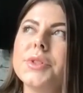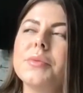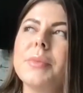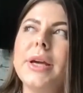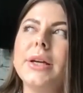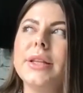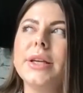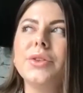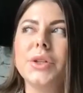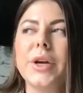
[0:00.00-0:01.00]
make the
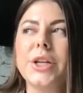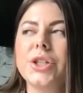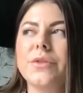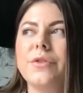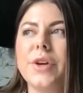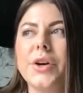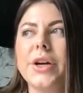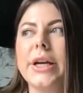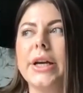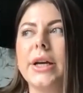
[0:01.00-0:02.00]
integration
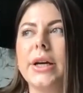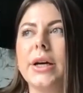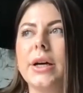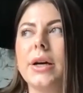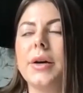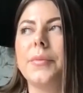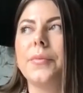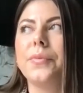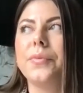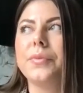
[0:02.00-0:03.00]
very
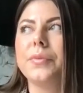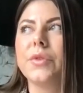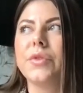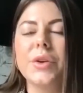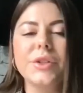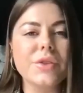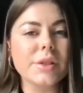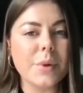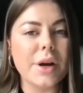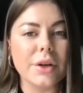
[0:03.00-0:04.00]

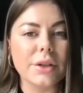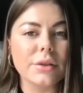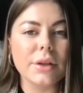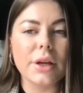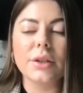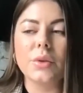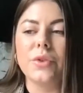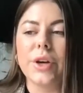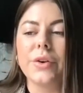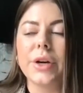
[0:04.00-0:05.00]
transparent and
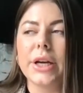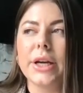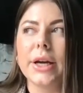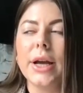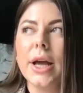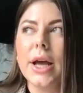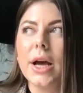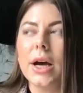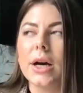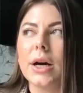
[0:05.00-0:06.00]
very
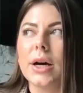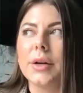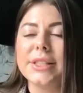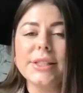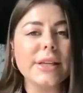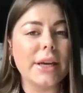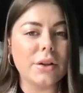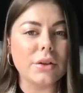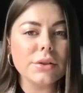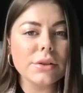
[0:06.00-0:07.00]

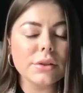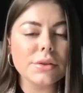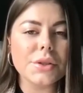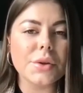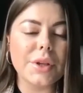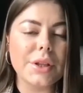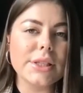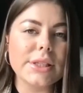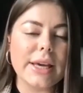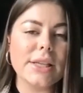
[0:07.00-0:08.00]
detailed. So in
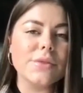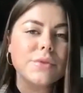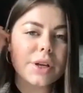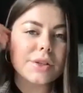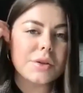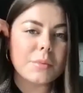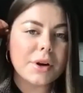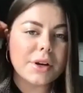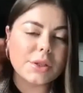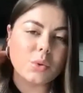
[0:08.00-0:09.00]
this case, influencer
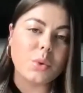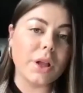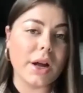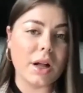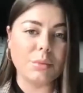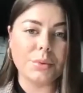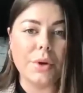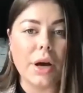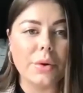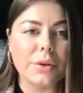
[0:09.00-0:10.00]
marketing will help
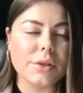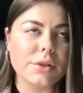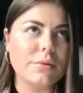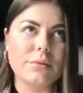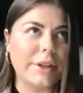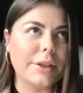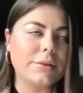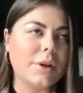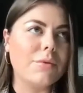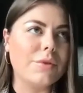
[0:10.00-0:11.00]
you out, as like
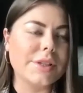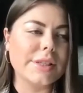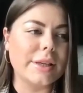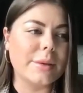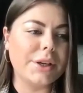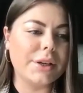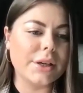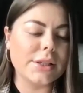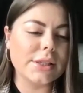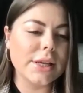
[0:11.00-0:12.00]
obviously
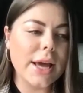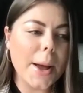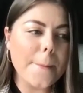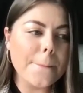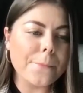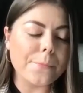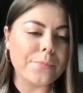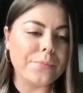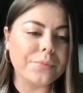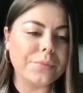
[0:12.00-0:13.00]
because
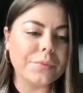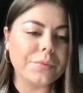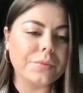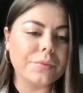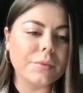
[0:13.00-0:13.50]
the